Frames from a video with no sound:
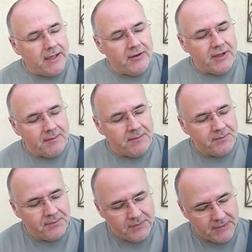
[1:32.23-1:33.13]
And
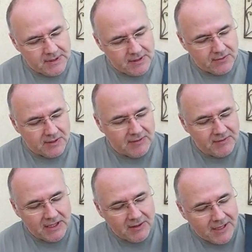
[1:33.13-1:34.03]
it's got
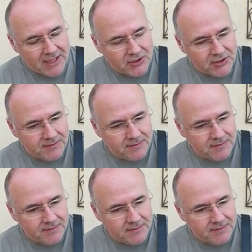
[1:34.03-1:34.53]
lovely low action,